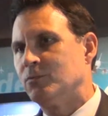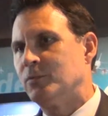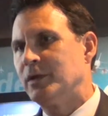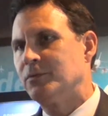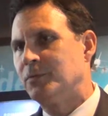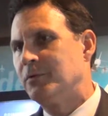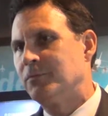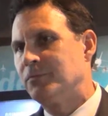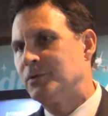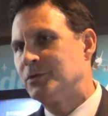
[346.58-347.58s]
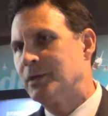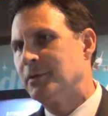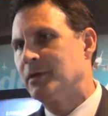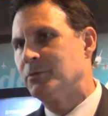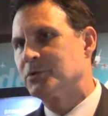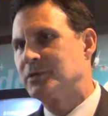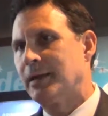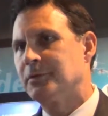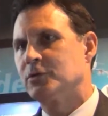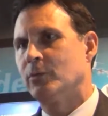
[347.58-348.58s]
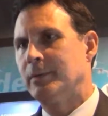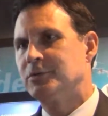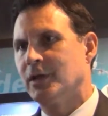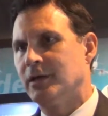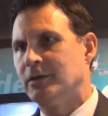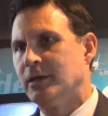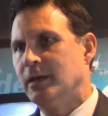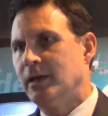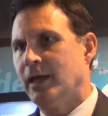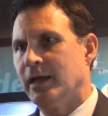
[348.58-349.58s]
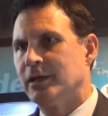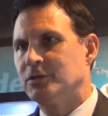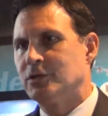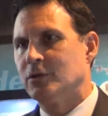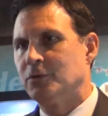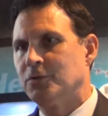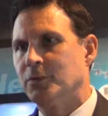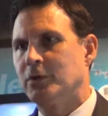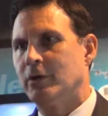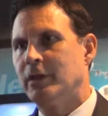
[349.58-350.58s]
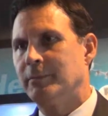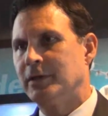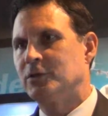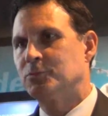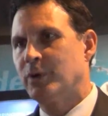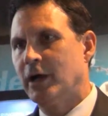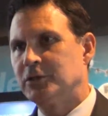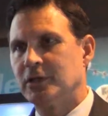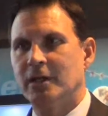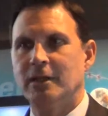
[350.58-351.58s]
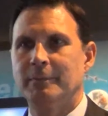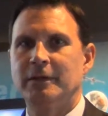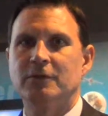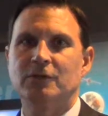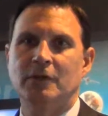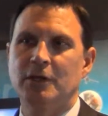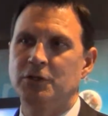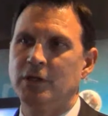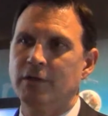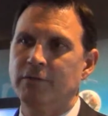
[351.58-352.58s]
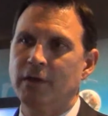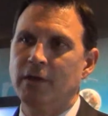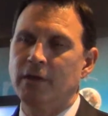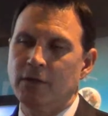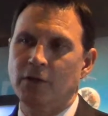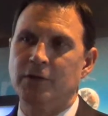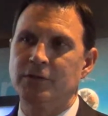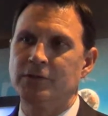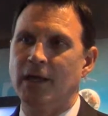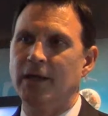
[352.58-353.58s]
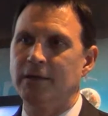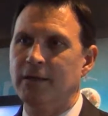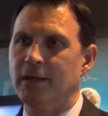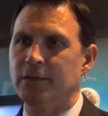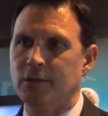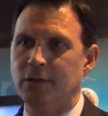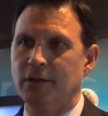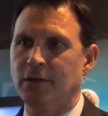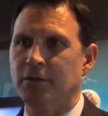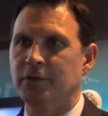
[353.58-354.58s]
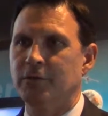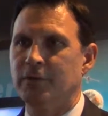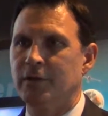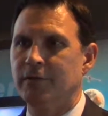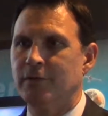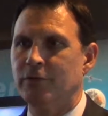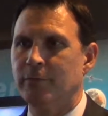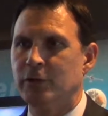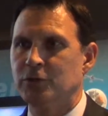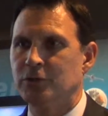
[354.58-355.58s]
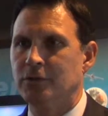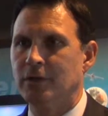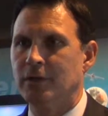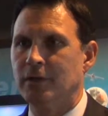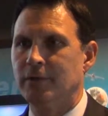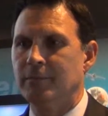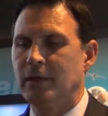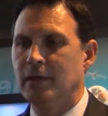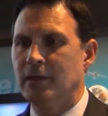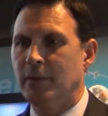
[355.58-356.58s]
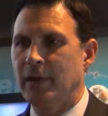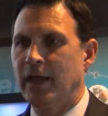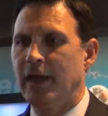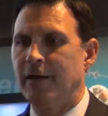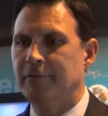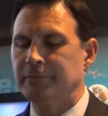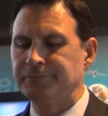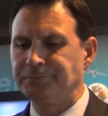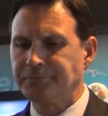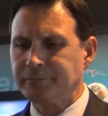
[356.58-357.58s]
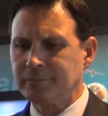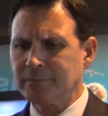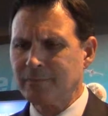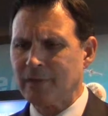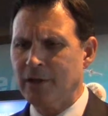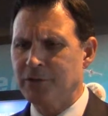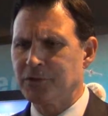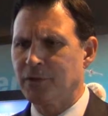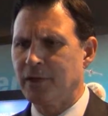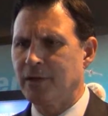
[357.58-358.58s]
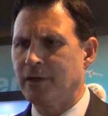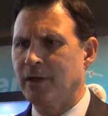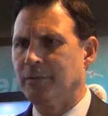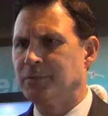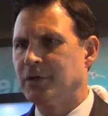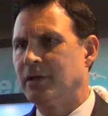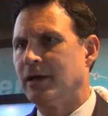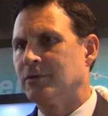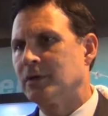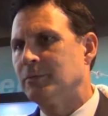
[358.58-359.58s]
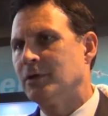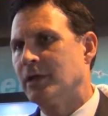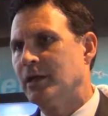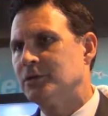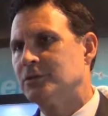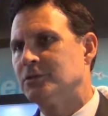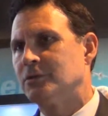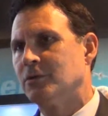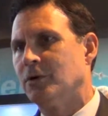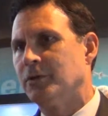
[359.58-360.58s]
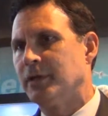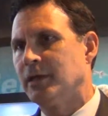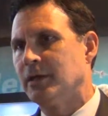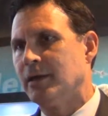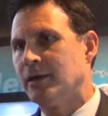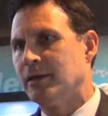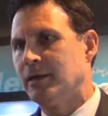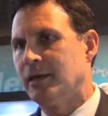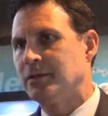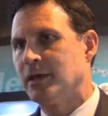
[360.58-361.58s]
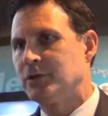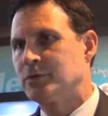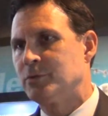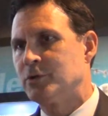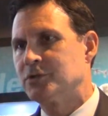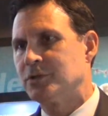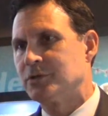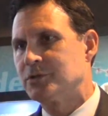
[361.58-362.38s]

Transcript: We typically will establish a website. And so if you want to know anything about this project, anything about this initiative, go to this site and you can get all the definitive information that we have. I also think sending out communications to all the end customers, to the